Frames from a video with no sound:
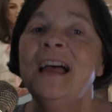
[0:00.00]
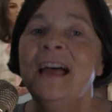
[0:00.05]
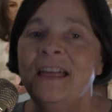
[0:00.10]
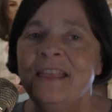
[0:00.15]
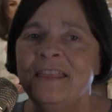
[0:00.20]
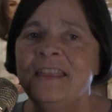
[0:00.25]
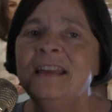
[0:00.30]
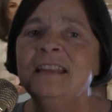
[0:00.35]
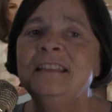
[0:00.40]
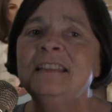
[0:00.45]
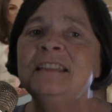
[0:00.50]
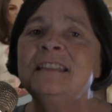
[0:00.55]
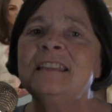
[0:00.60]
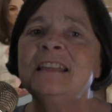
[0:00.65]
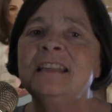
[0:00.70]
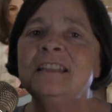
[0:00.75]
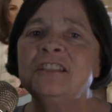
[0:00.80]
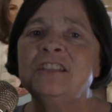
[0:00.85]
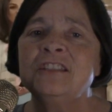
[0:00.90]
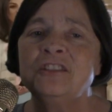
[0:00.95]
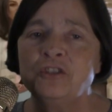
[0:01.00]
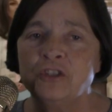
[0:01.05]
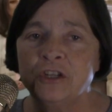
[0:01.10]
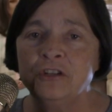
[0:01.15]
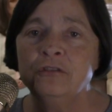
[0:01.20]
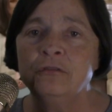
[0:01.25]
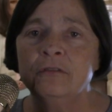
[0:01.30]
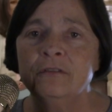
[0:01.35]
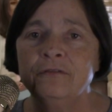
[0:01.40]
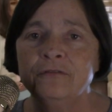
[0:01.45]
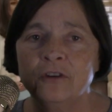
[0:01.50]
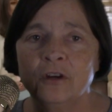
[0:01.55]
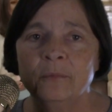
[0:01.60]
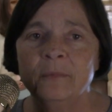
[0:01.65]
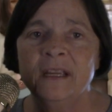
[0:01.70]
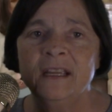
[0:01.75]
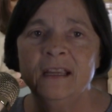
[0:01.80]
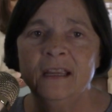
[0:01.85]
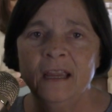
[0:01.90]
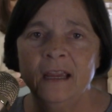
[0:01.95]
then says
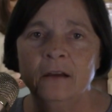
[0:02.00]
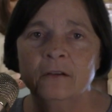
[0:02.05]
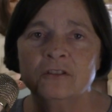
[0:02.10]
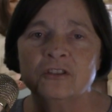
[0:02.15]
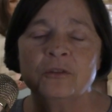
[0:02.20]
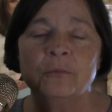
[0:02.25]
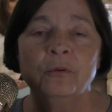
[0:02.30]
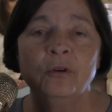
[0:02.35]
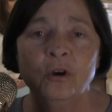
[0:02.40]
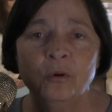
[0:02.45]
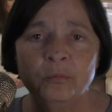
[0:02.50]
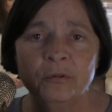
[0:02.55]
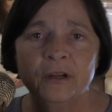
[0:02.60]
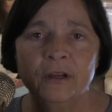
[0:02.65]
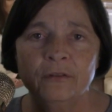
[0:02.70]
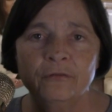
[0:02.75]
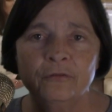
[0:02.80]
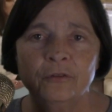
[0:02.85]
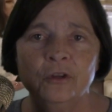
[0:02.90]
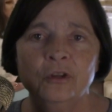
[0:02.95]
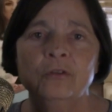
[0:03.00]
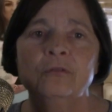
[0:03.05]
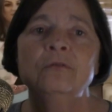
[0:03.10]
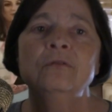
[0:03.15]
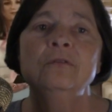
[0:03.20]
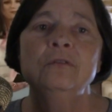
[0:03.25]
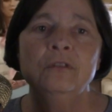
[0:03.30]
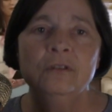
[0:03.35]
gender-affirming care is appropriate for you.